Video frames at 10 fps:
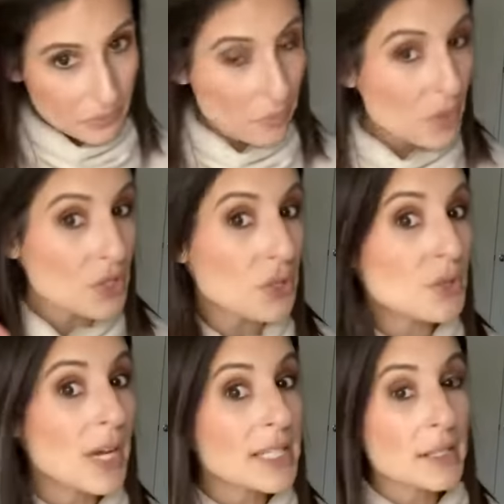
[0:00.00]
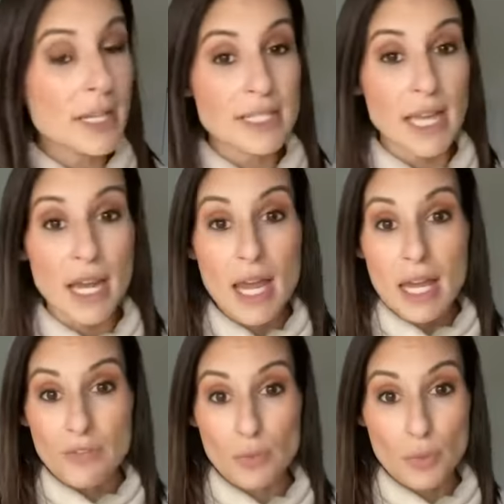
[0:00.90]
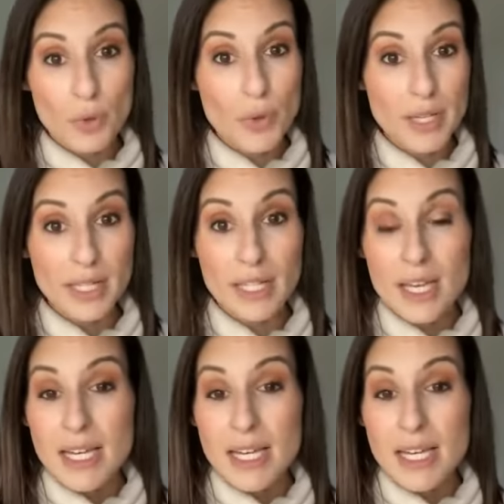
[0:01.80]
so just like I said, if you're more oily,